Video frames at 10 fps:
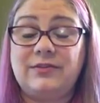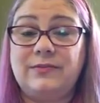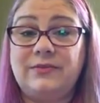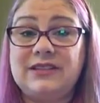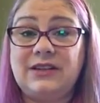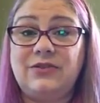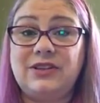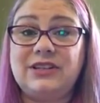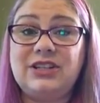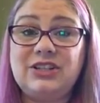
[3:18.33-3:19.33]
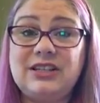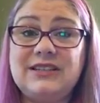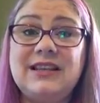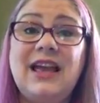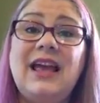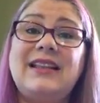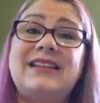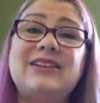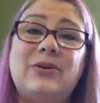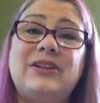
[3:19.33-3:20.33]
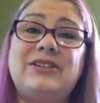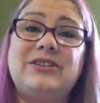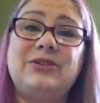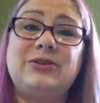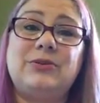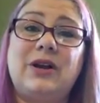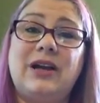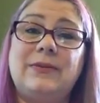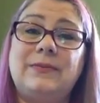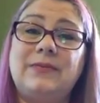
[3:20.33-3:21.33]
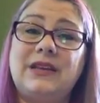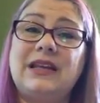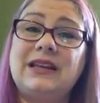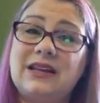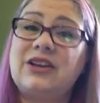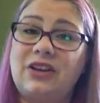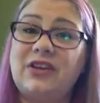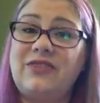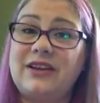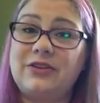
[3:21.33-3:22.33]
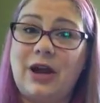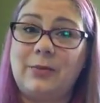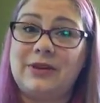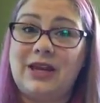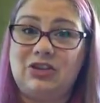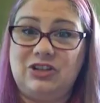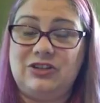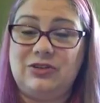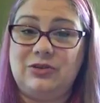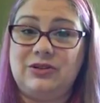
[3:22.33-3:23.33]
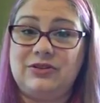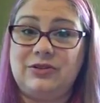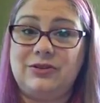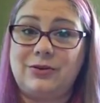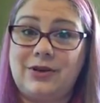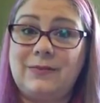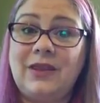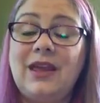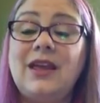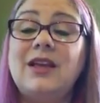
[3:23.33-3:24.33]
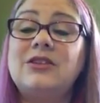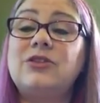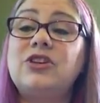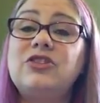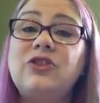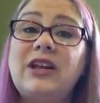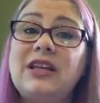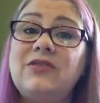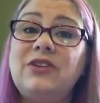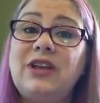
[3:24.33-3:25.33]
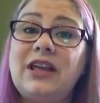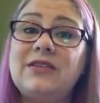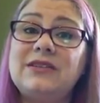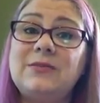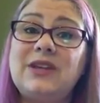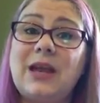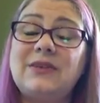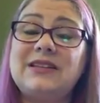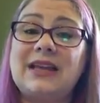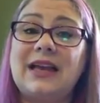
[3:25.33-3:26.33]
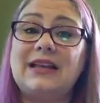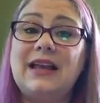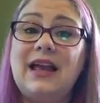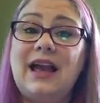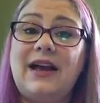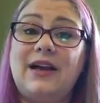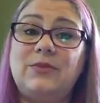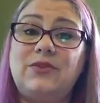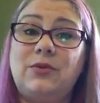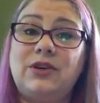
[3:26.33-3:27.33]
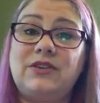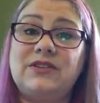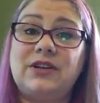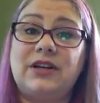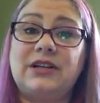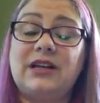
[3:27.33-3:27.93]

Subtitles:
sink full of dishes, that's going to affect your application to a certain degree. So just try to give your nails some time to set before you start